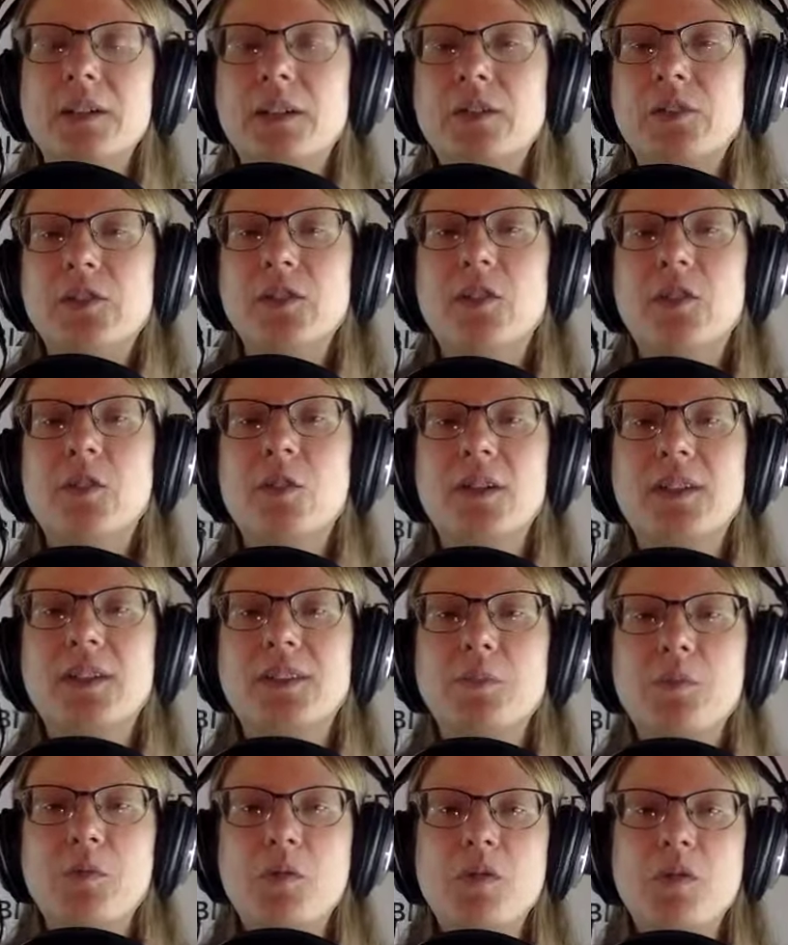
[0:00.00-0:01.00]
So it's
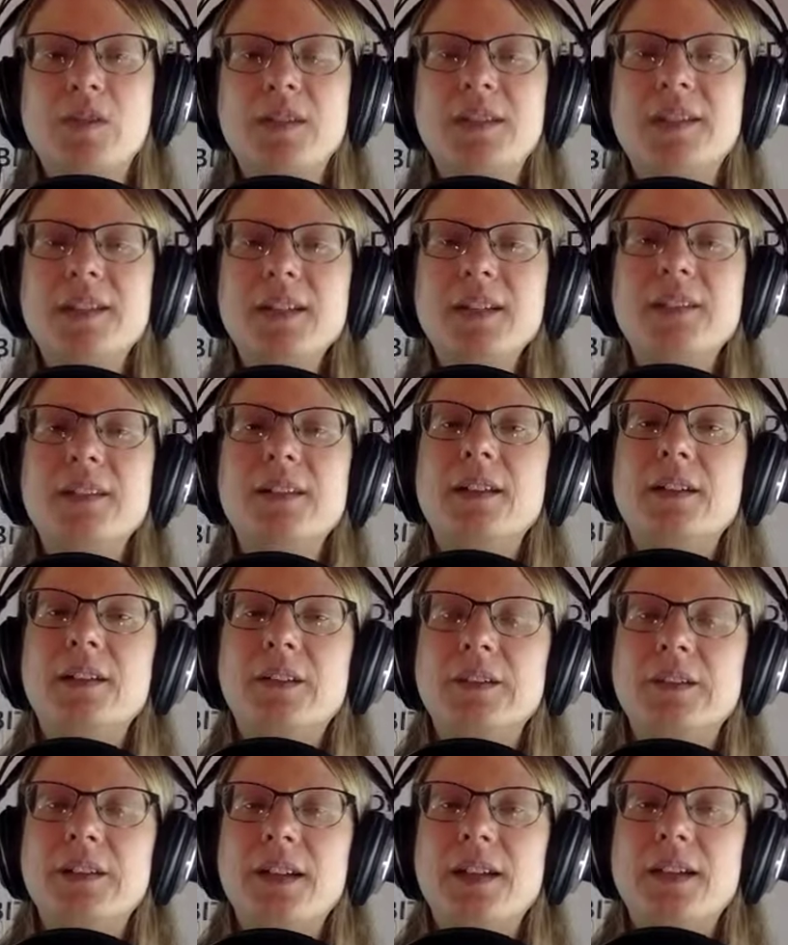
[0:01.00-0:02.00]
more
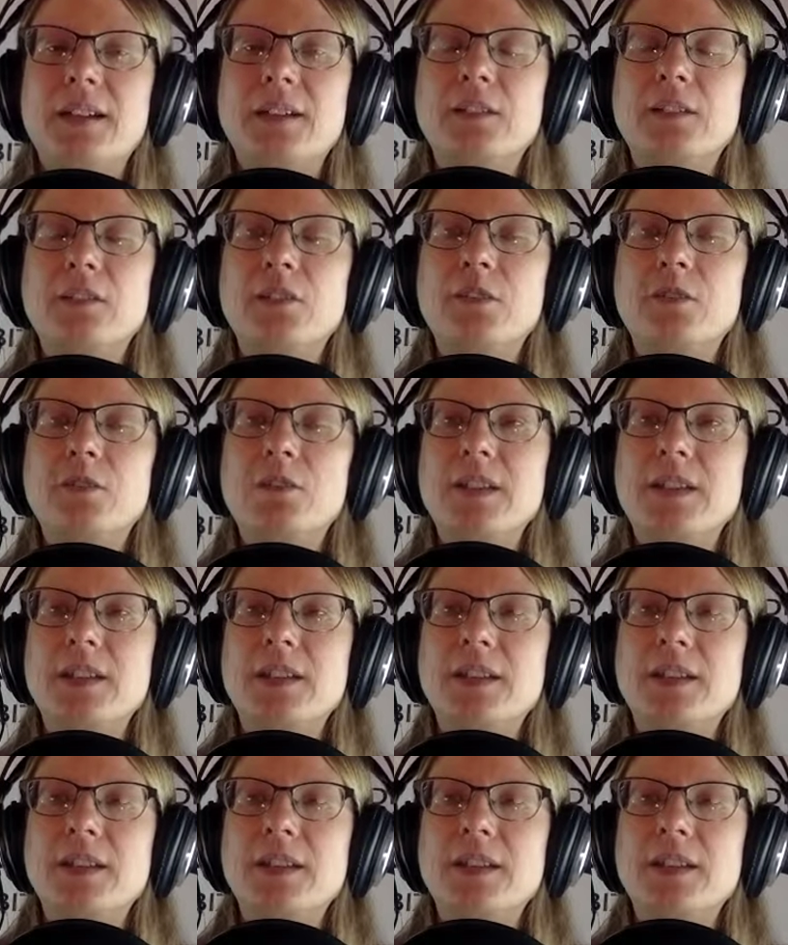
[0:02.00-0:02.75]
detailed into